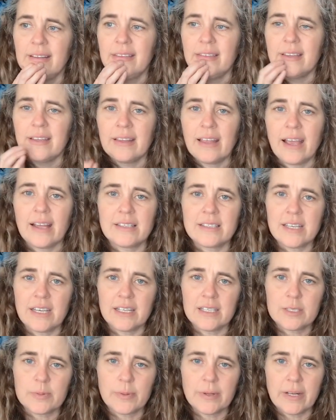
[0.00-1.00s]
the last
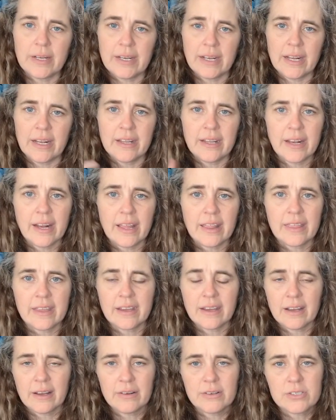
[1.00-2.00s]
Handspun I did that I
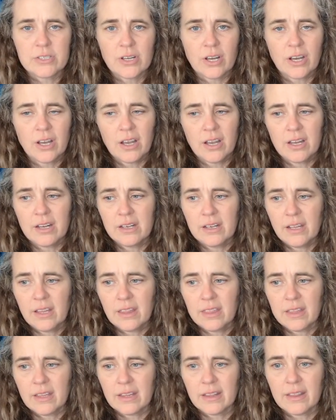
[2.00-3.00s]
think I was on,
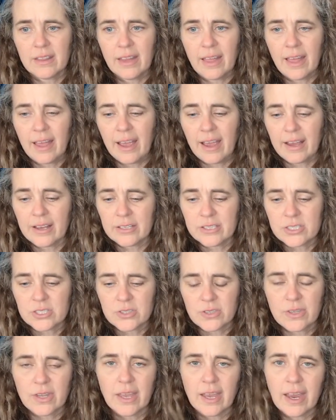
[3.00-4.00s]

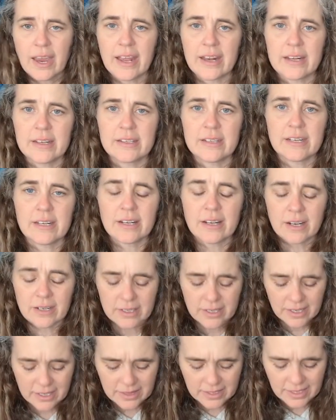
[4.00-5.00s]
did a
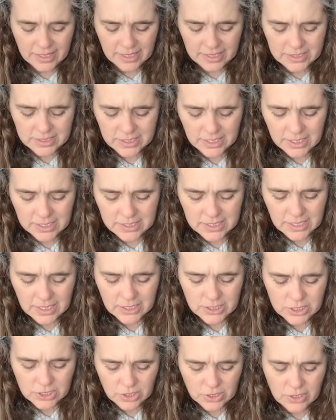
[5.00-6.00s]
cardigan that I steeked, and I
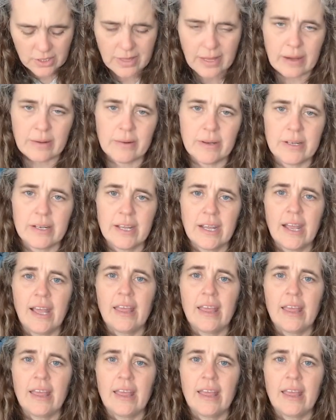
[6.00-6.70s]
show you that one.